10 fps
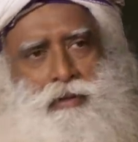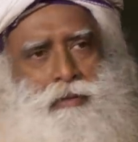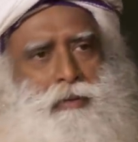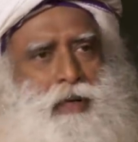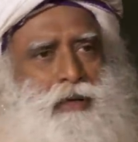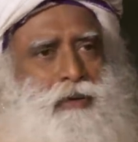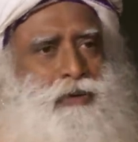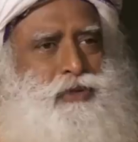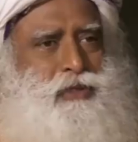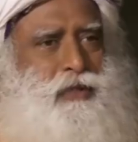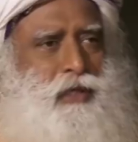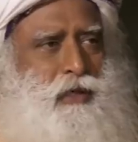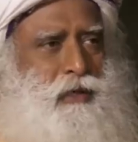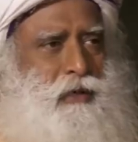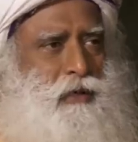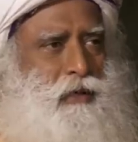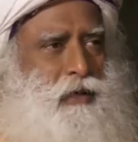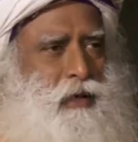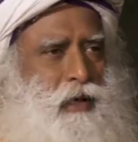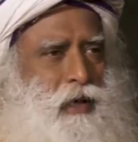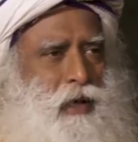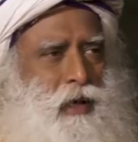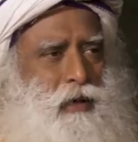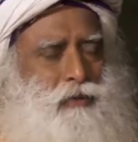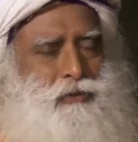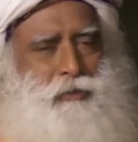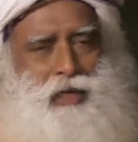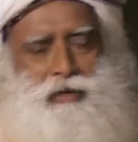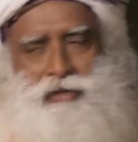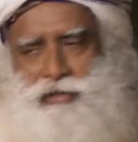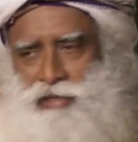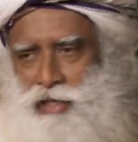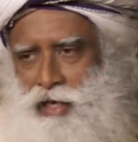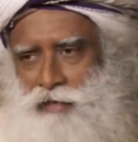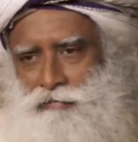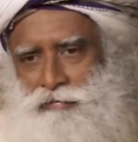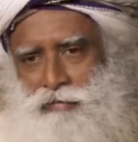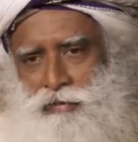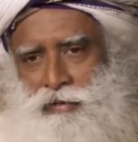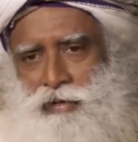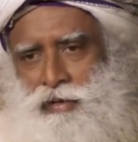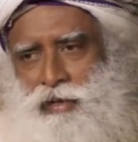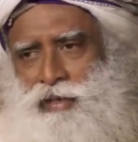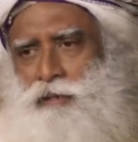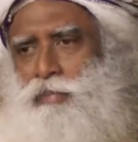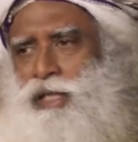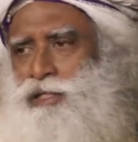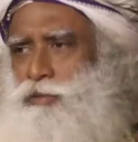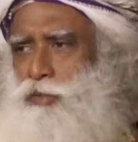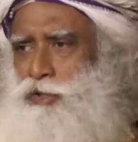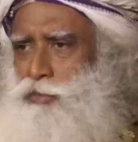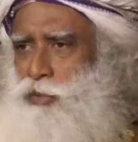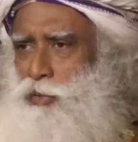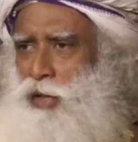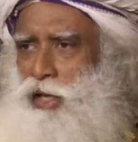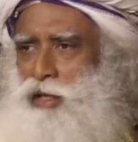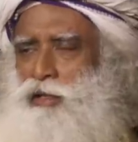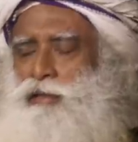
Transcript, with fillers: one who is seeing how to make this life in the best possible way.